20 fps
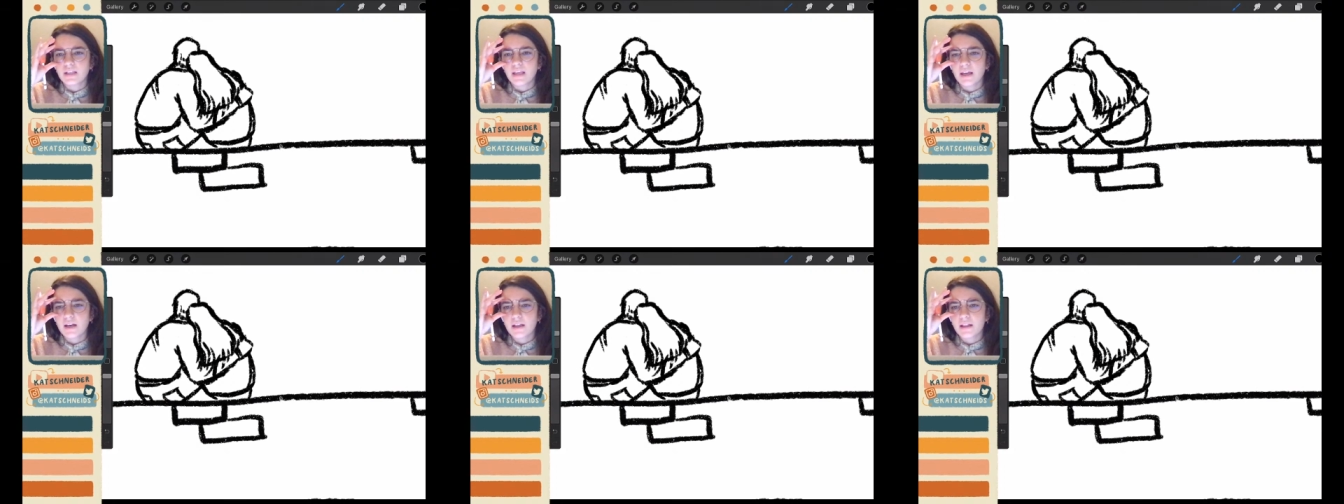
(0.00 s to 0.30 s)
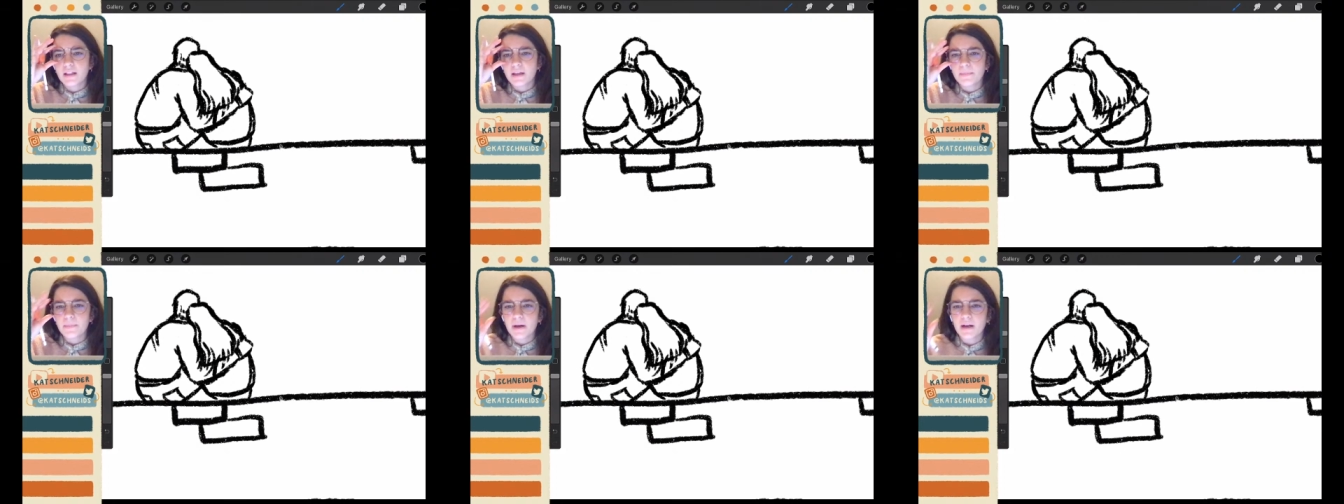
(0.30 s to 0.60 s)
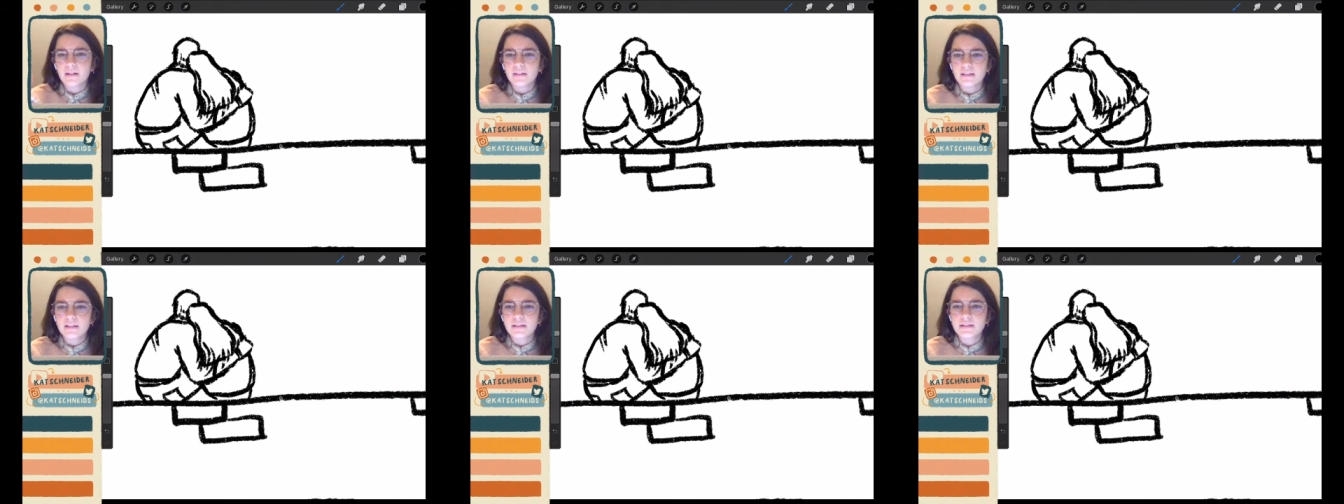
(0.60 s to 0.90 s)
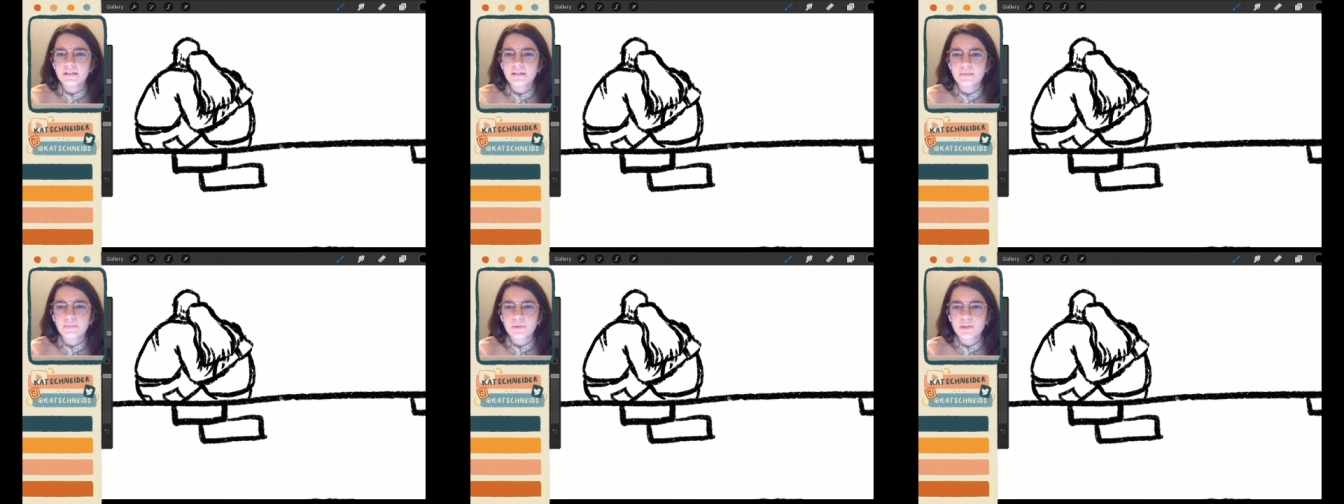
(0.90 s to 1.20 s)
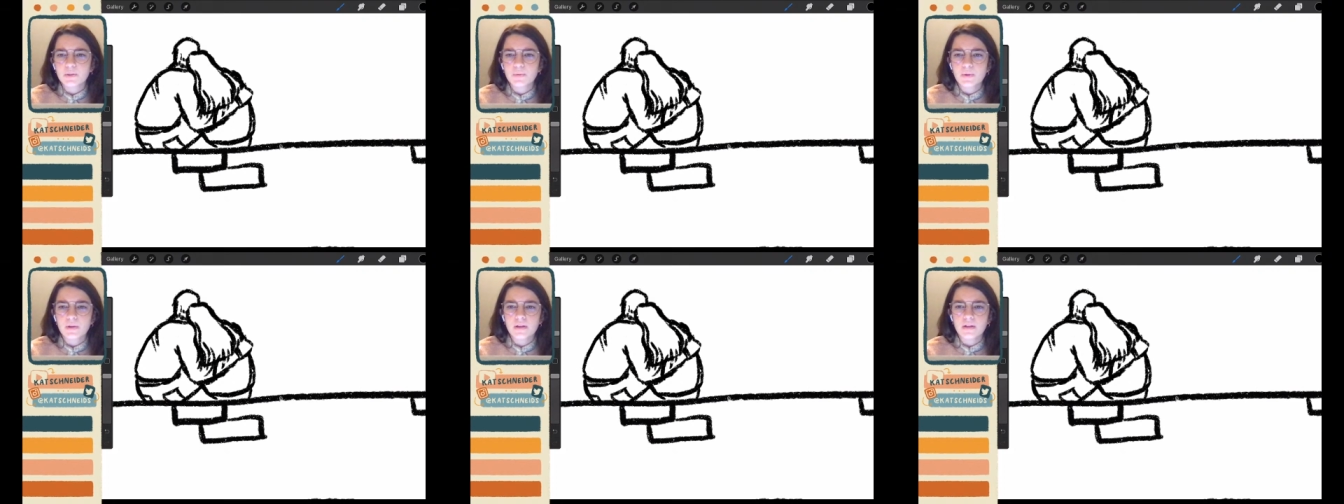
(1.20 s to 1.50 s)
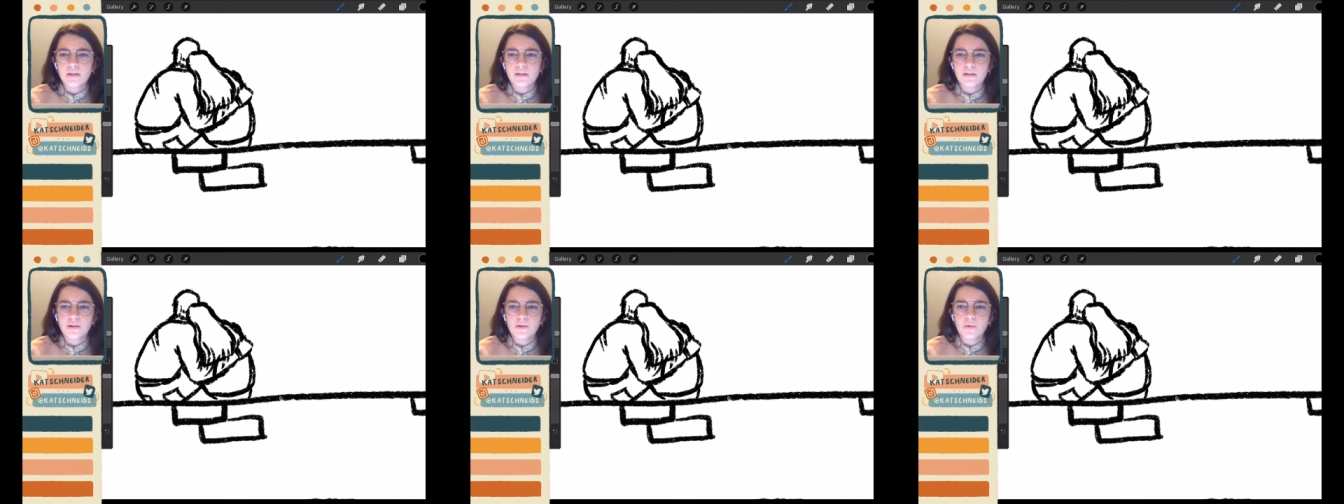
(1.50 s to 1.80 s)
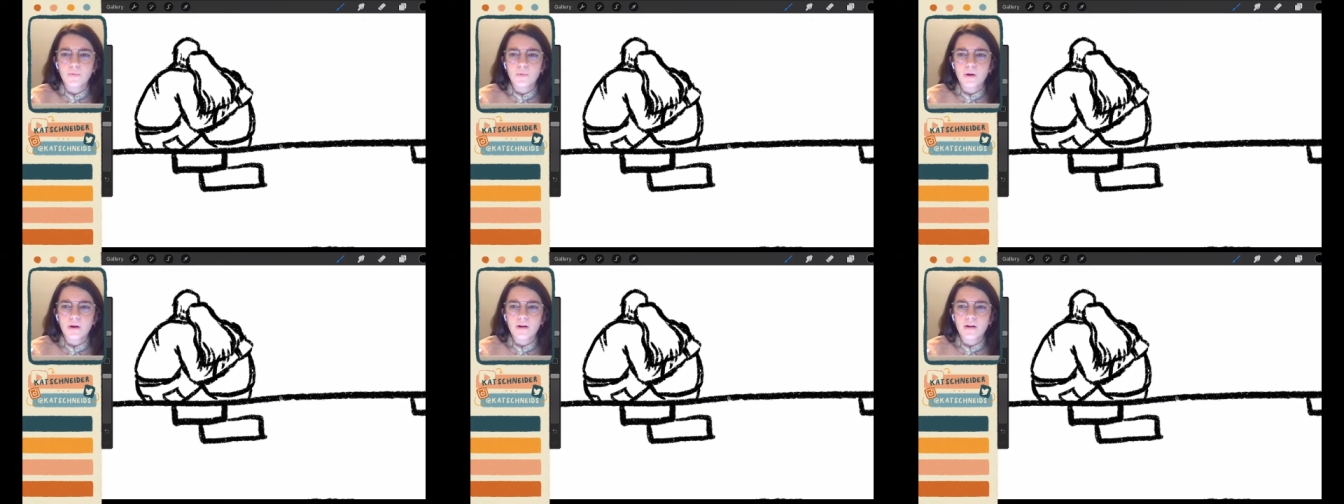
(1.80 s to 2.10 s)
Getting that balance between
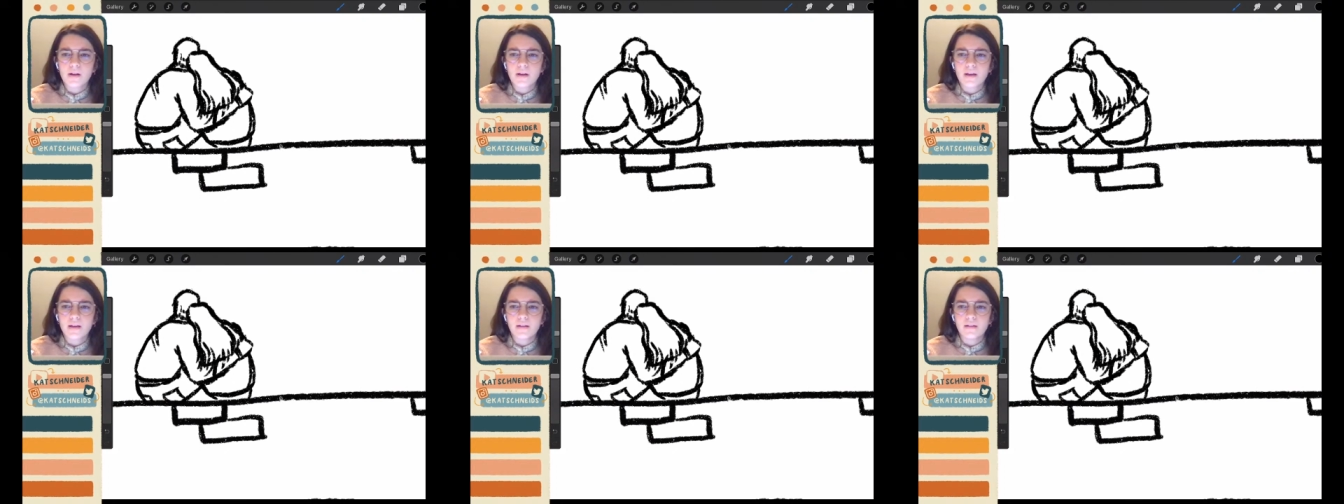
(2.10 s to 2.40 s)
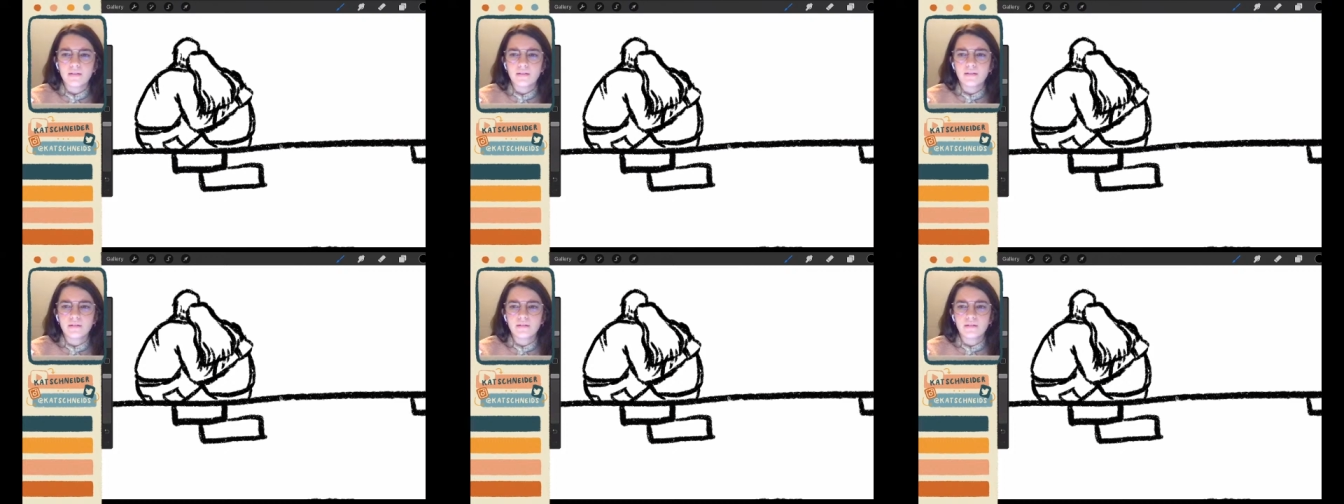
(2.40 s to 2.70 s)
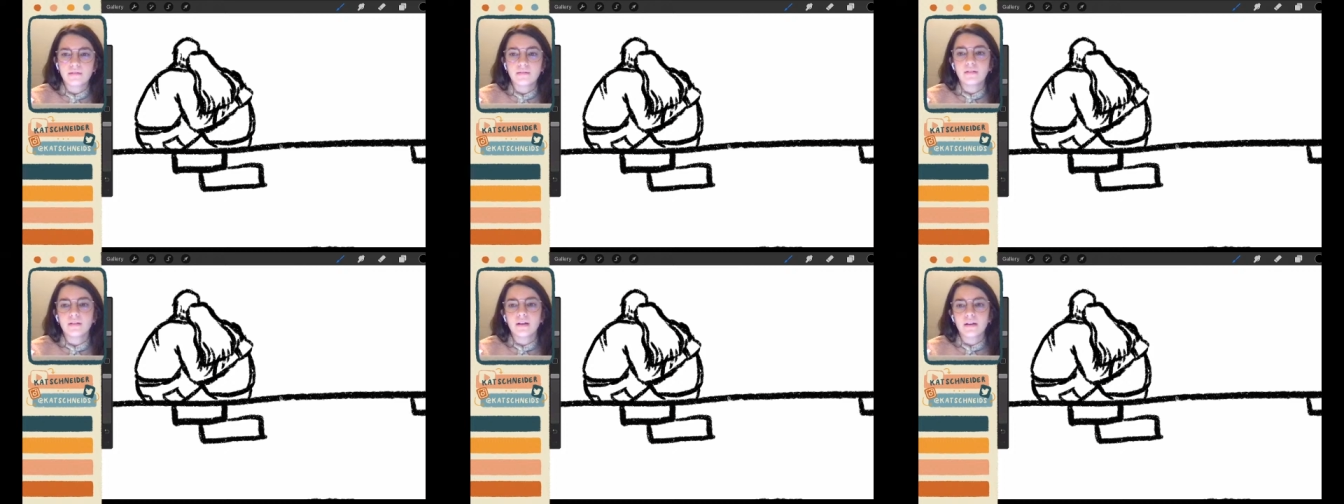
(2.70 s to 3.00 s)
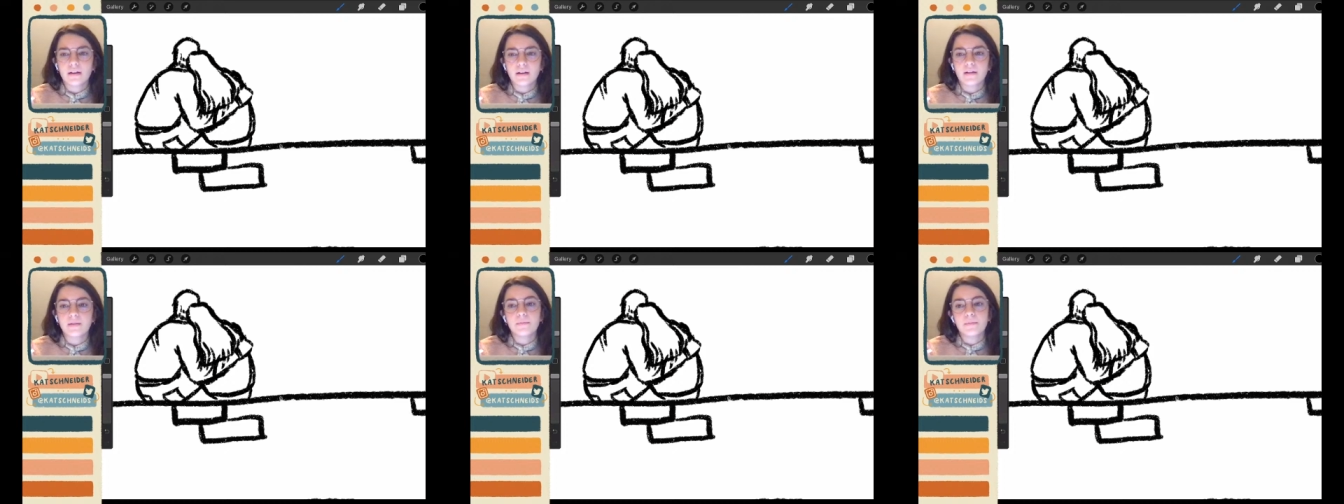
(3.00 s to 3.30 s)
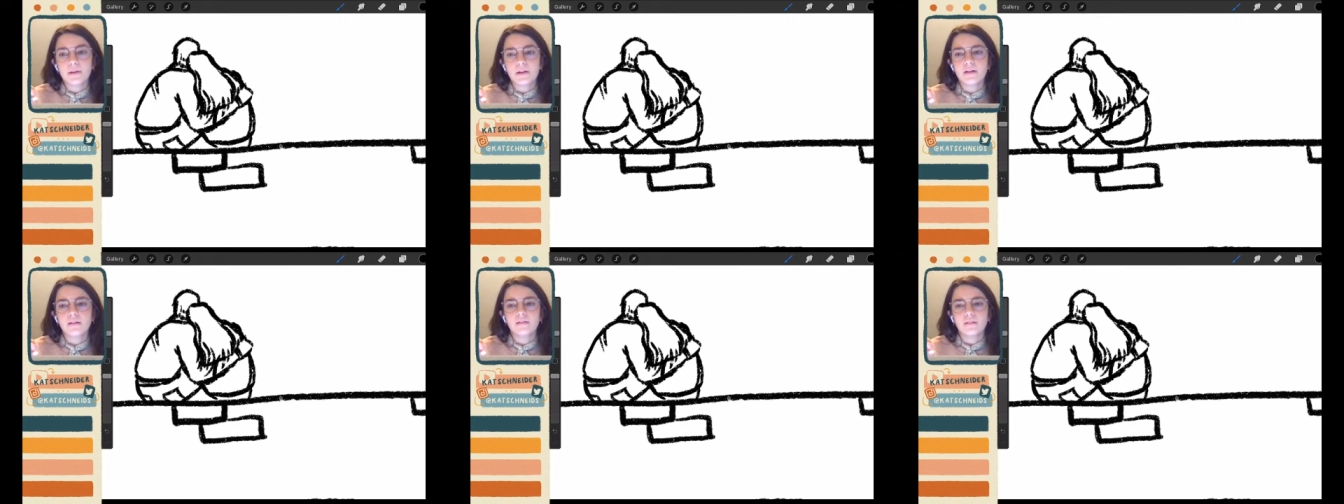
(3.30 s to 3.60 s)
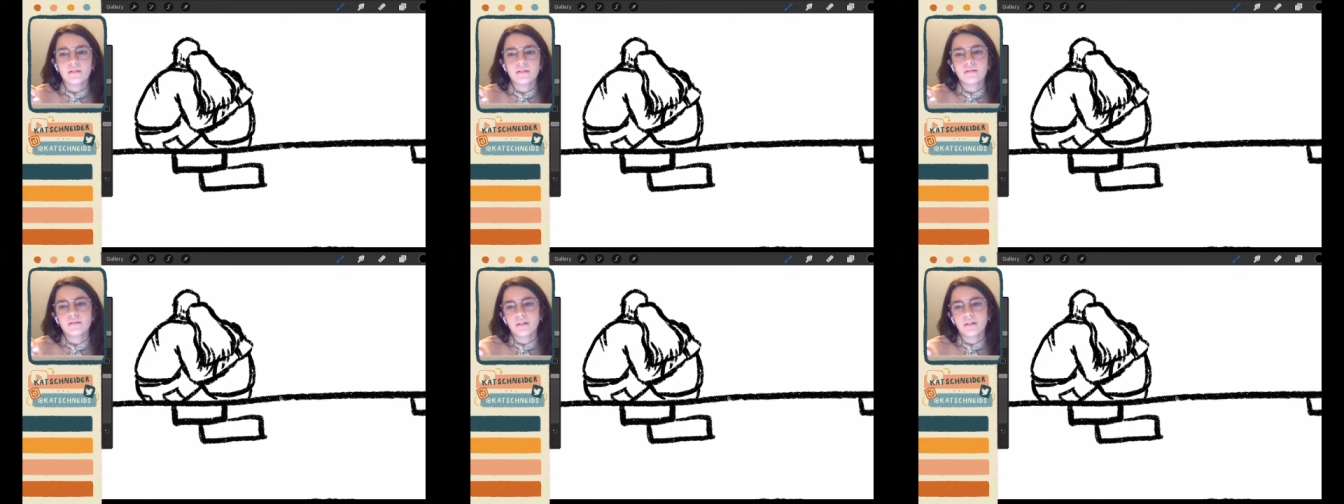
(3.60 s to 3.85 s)
good work and letting it be and